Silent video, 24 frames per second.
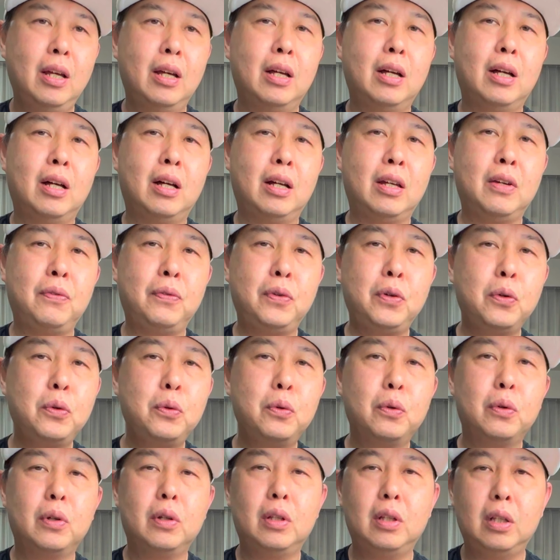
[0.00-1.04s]
If
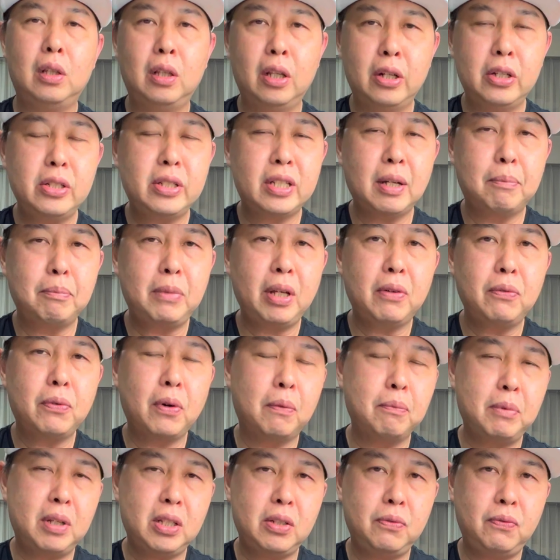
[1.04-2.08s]
you learned something
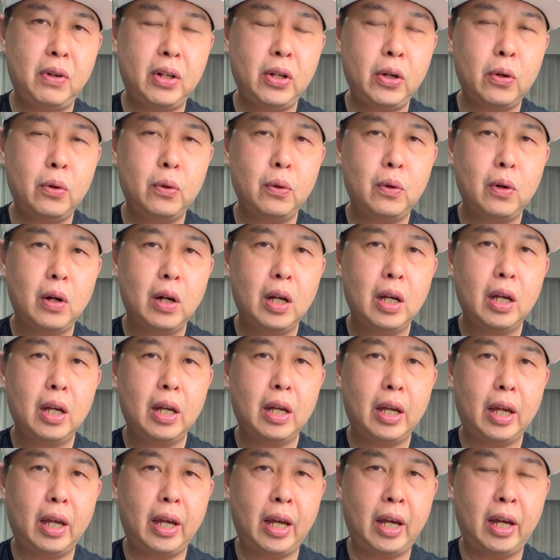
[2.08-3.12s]
from this video,
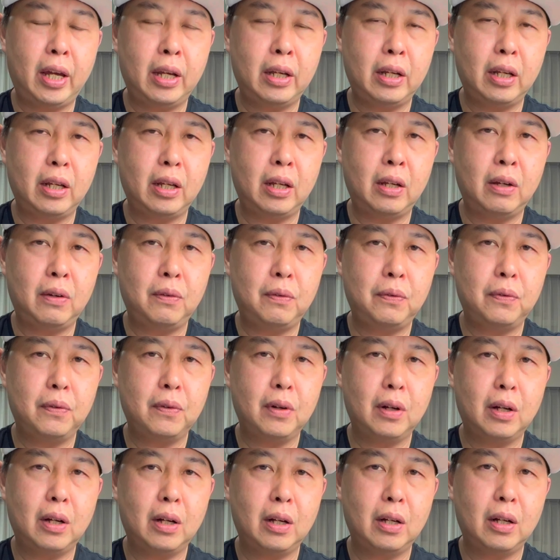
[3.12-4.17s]
and if
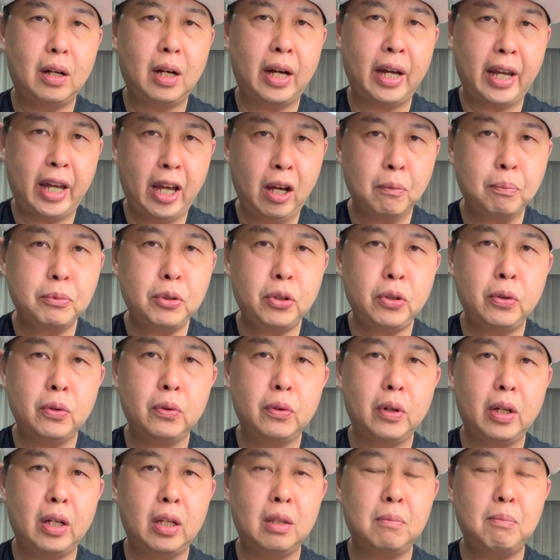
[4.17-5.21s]
I helped
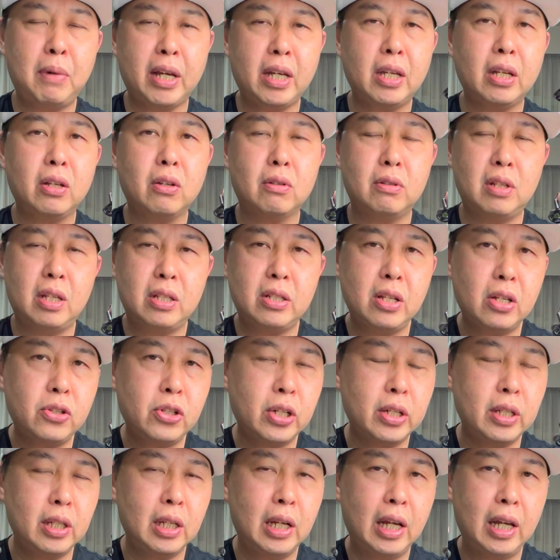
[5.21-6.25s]
you in making your
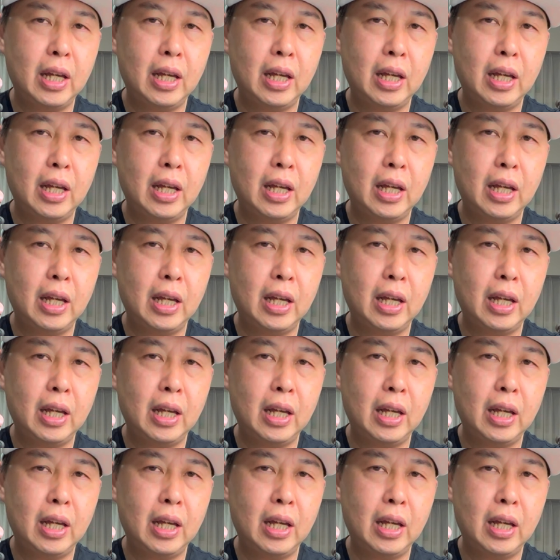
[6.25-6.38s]
decision